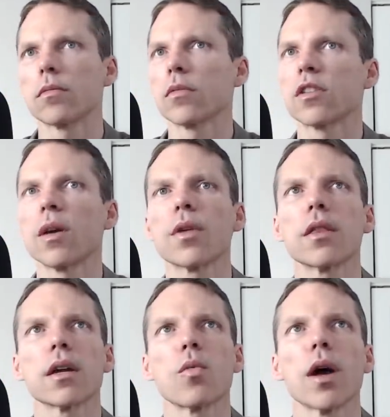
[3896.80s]
something
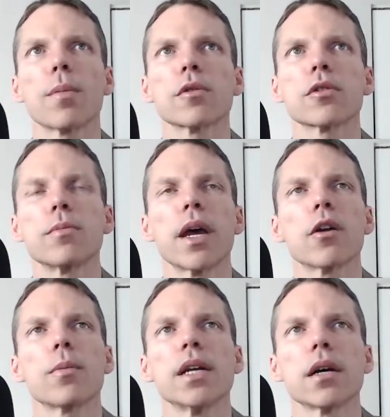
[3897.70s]
that a white person may
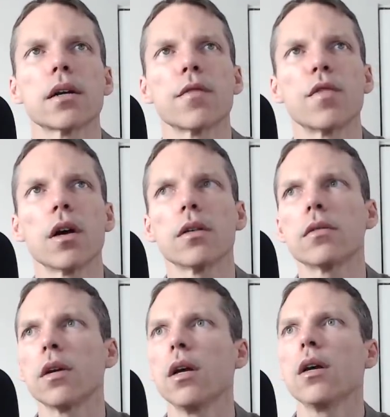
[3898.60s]
or may not have
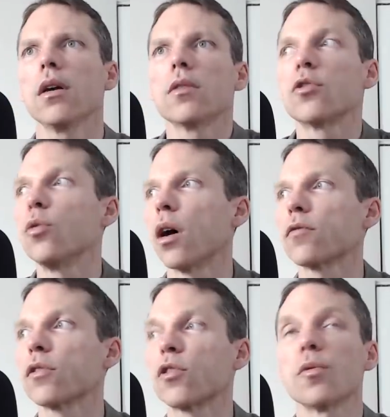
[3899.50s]
done
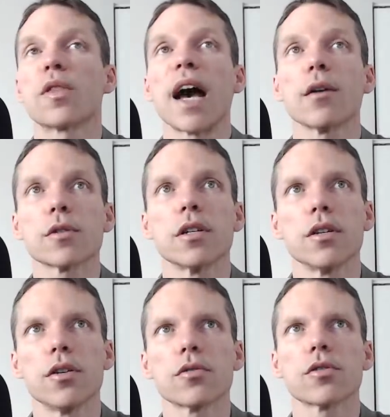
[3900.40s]
200, 2,000
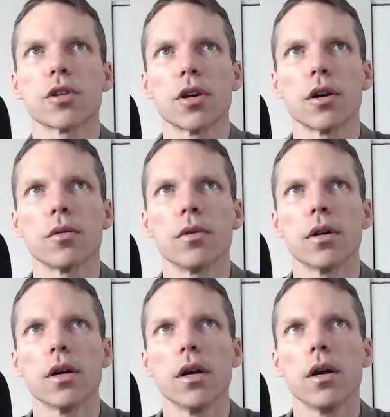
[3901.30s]
years ago,
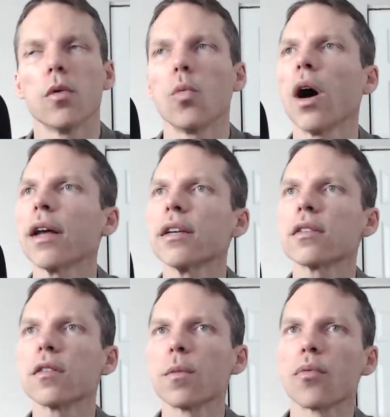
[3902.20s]
why
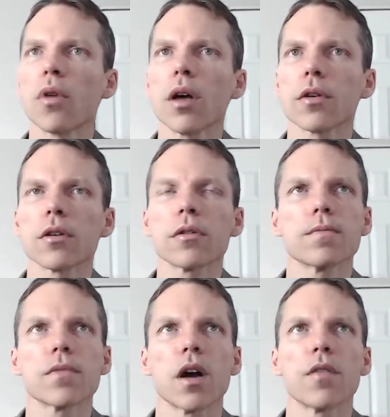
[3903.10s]
isn't the brother
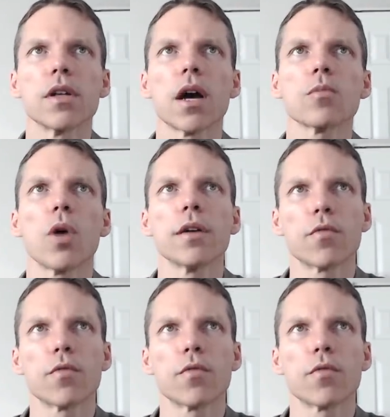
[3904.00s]
of a non-white